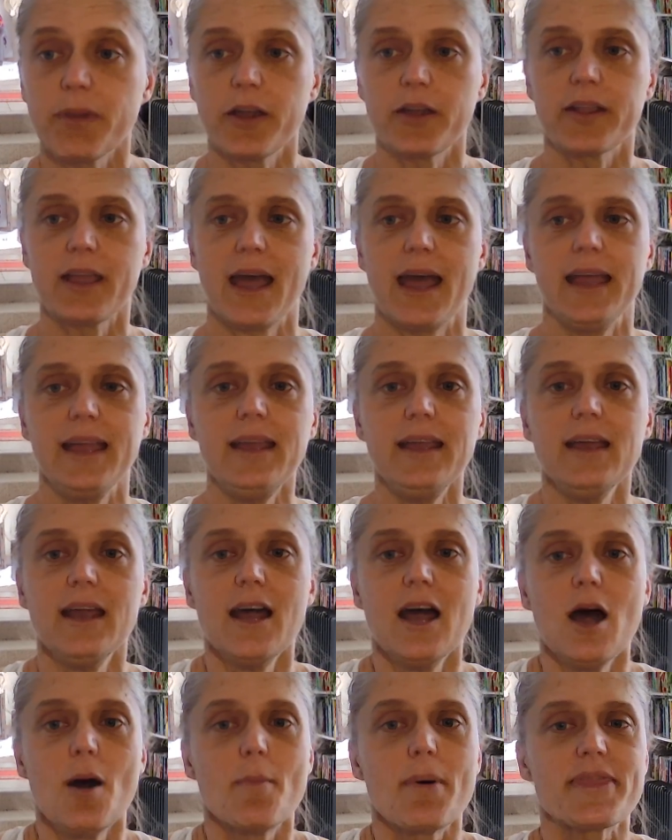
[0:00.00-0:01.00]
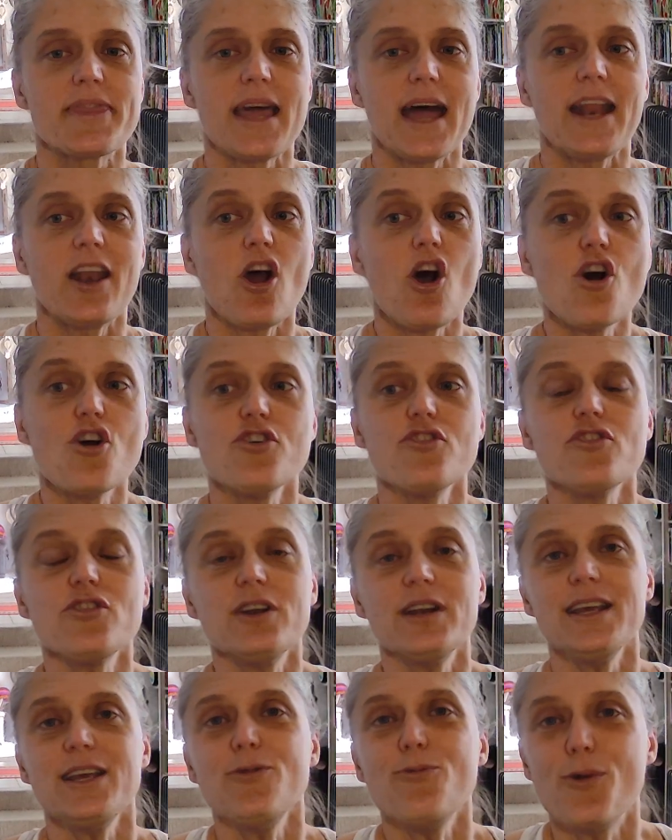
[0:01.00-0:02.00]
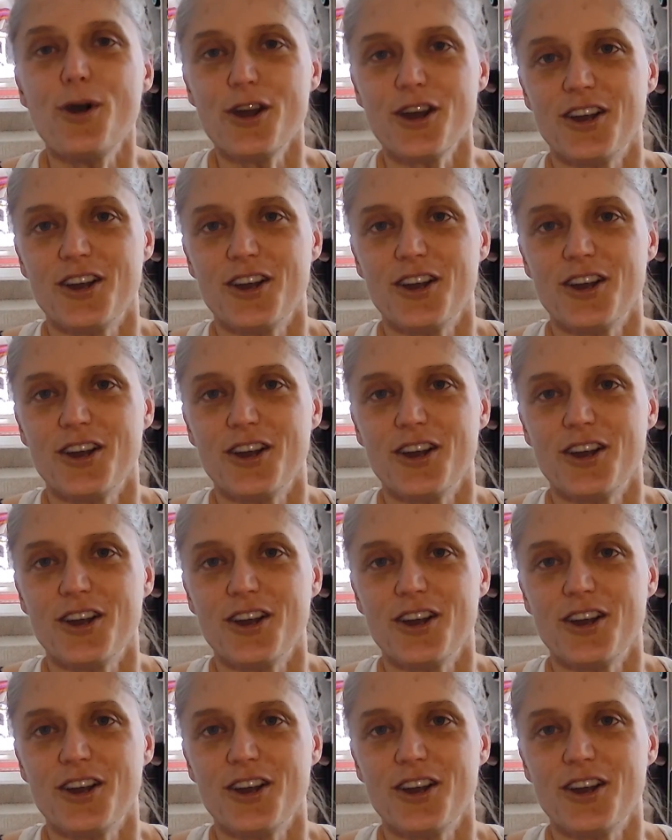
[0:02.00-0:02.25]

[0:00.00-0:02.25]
Okay, but that only